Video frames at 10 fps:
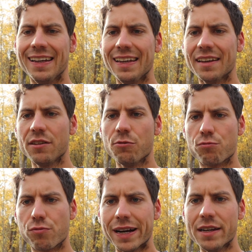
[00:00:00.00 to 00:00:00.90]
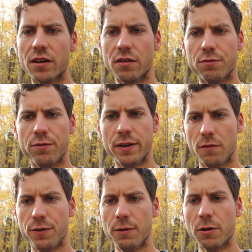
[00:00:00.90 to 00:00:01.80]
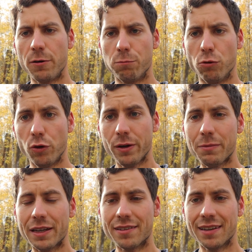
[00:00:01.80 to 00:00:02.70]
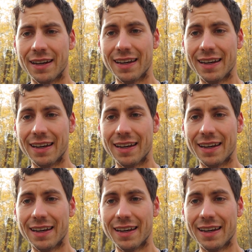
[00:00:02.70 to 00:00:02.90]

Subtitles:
and the rate of female employment